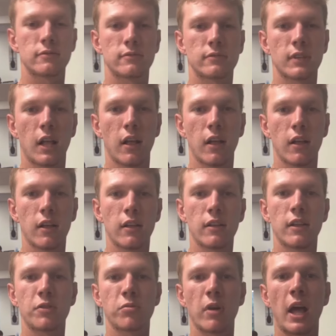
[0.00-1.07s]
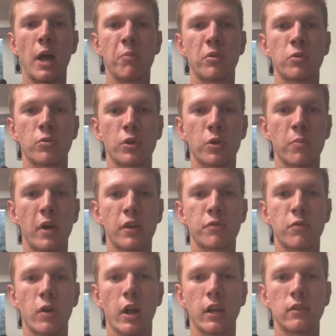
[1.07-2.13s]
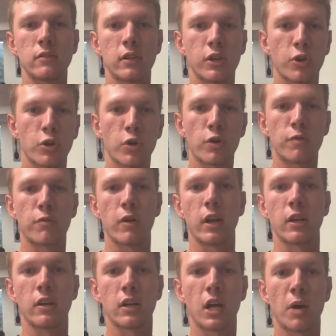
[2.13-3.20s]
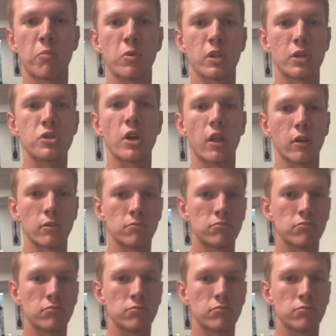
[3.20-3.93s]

This is what happens when your best friend and your girlfriend hook up with each other.